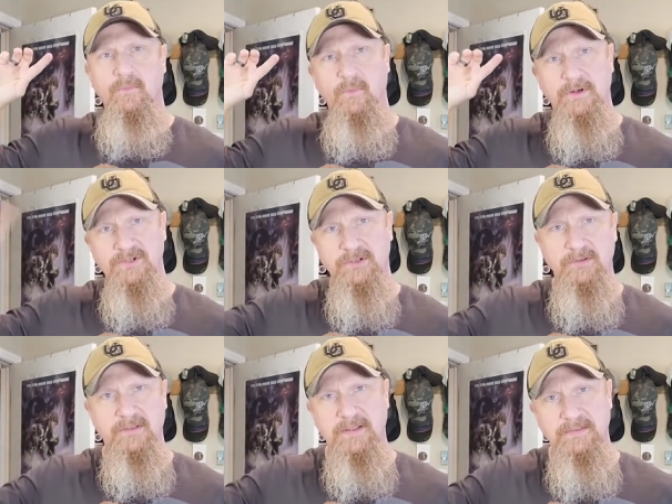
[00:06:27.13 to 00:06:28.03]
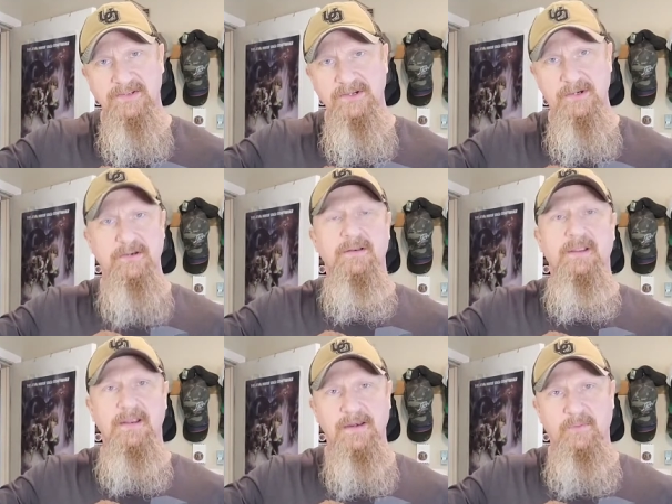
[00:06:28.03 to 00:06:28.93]
what it should look like this year
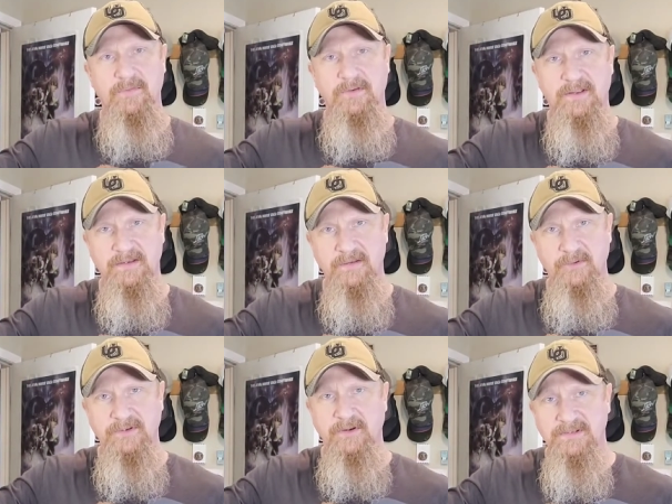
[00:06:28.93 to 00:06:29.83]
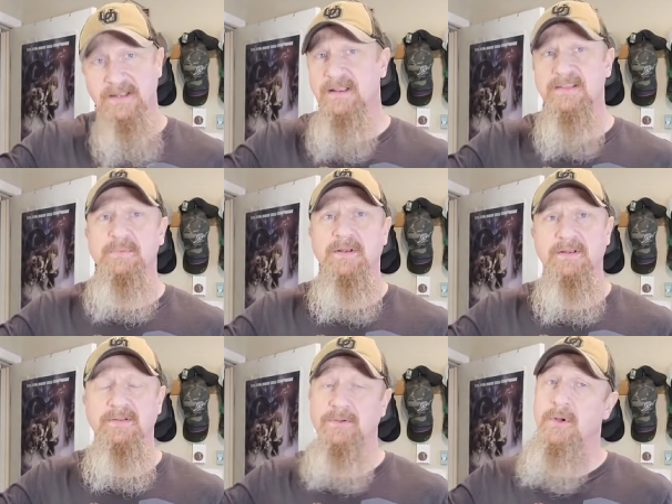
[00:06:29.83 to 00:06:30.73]
in and if it, it returns, and I expect
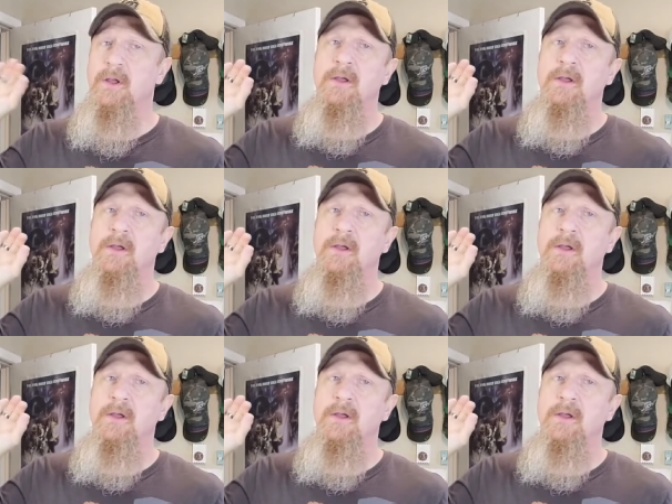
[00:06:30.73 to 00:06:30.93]
it to.